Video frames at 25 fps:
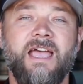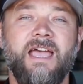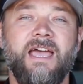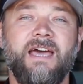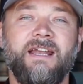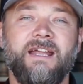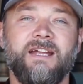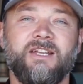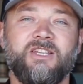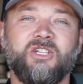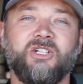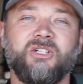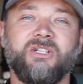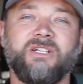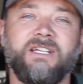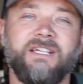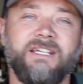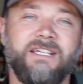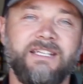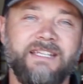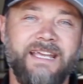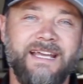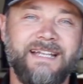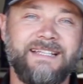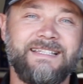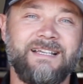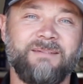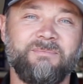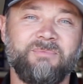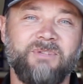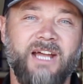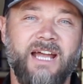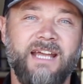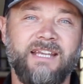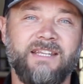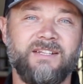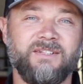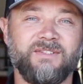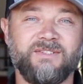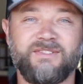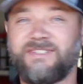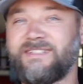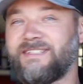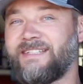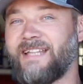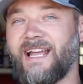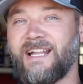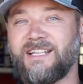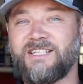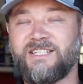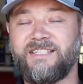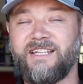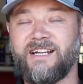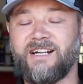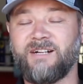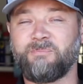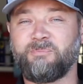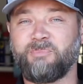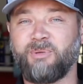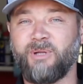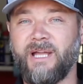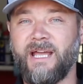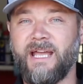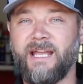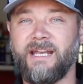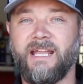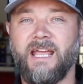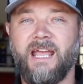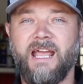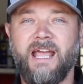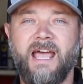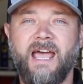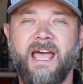and actually get some titles. That's their plan.